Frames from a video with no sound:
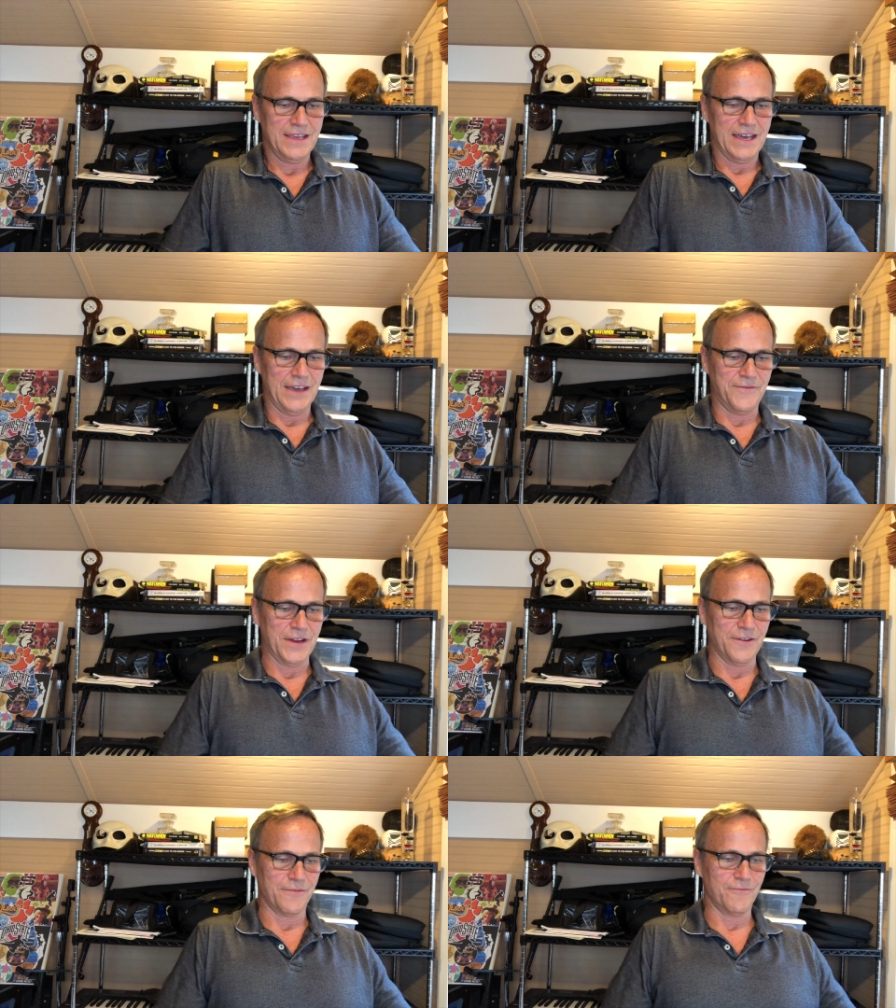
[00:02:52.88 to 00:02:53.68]
I
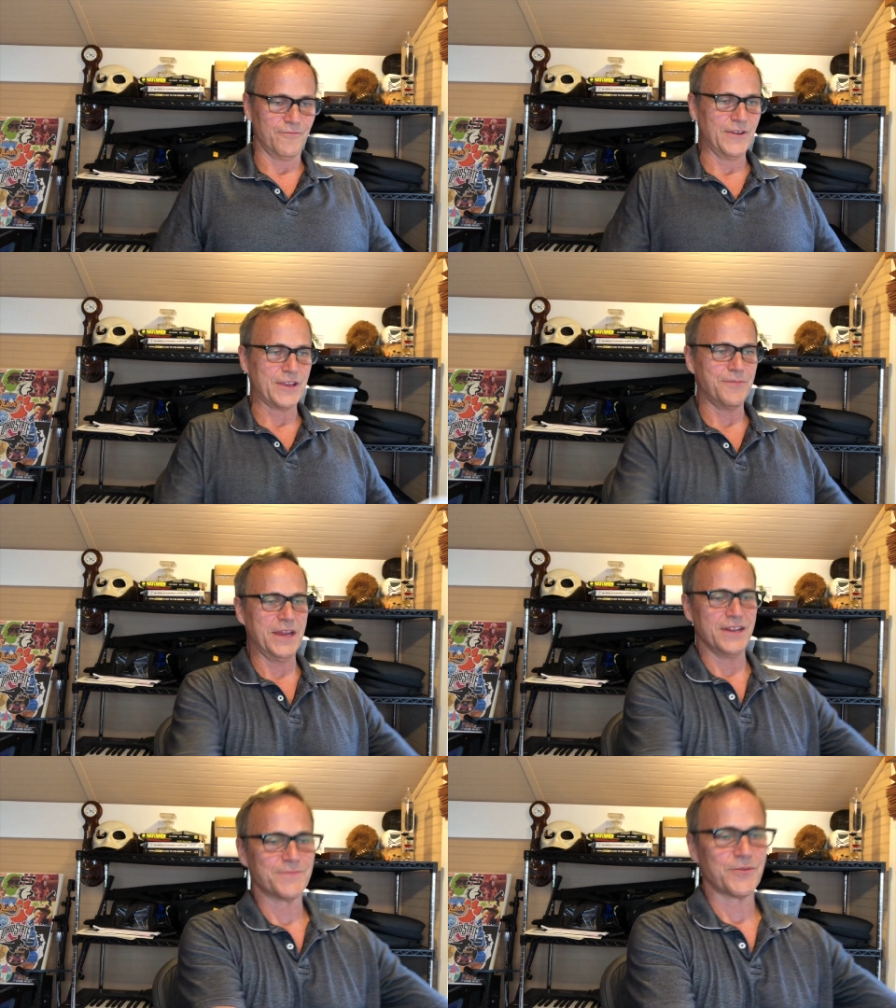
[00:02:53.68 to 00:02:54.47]
figure
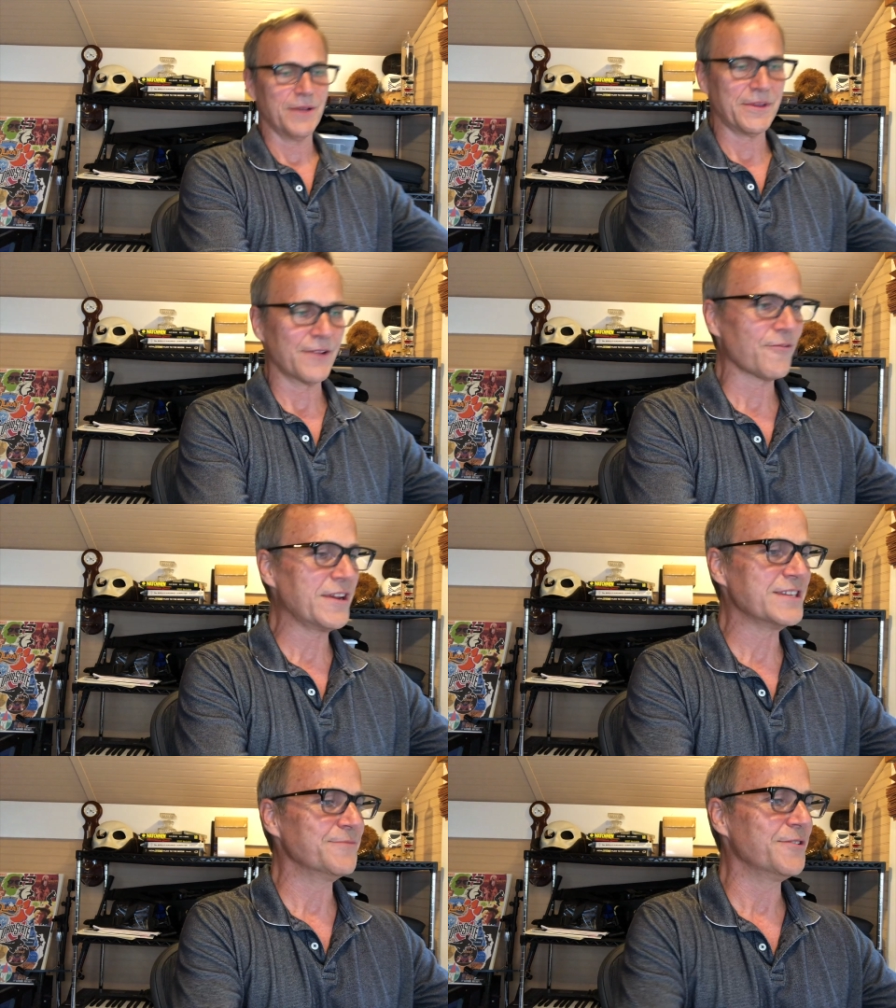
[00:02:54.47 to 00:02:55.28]
Wikipedia is probably a
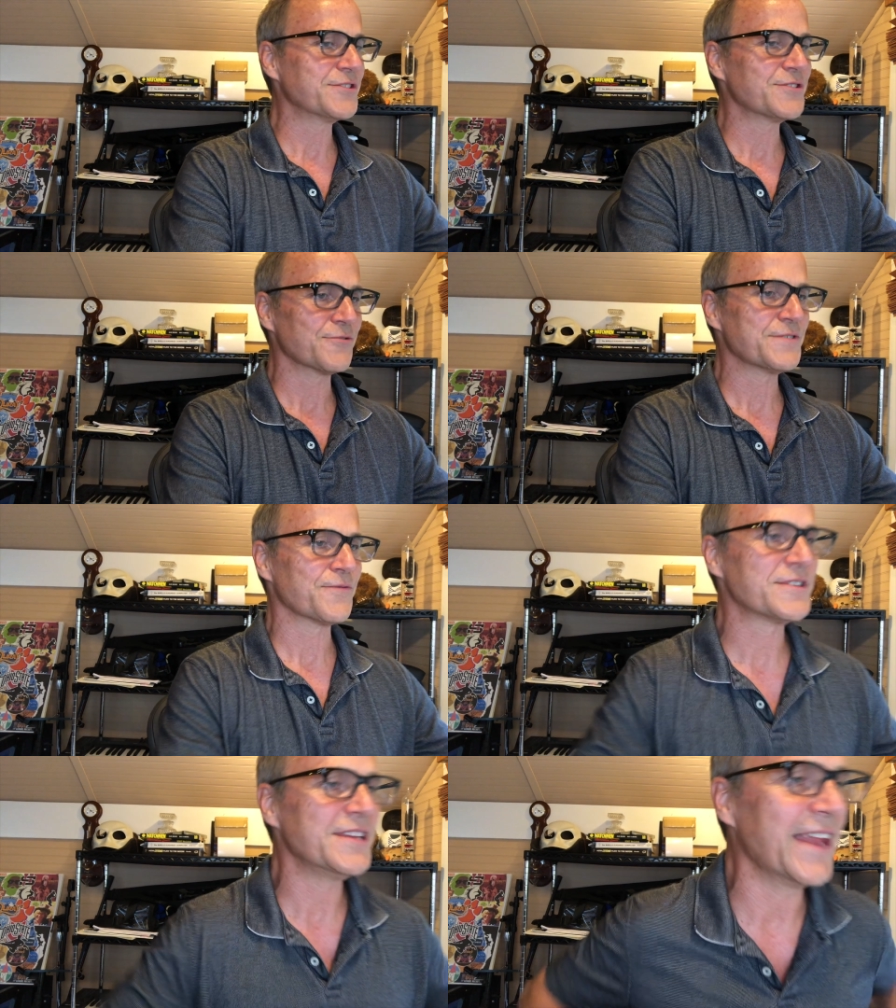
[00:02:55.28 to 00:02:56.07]
reasonable source
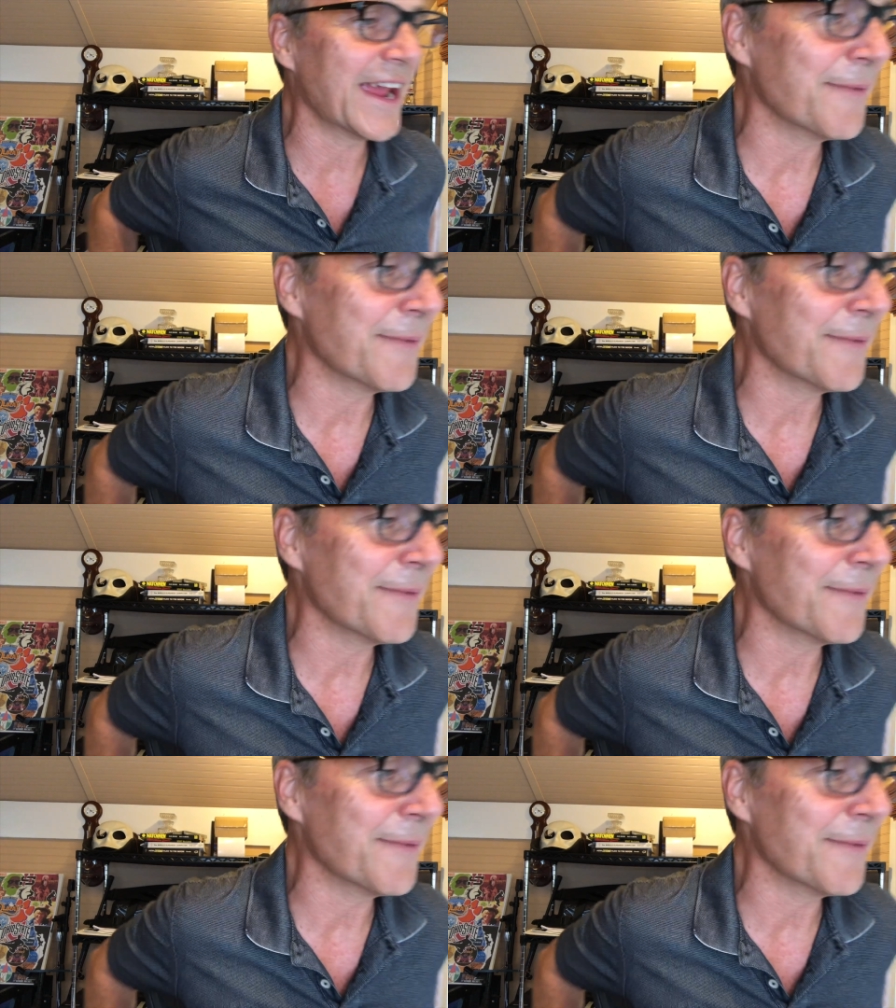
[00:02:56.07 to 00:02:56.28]
for today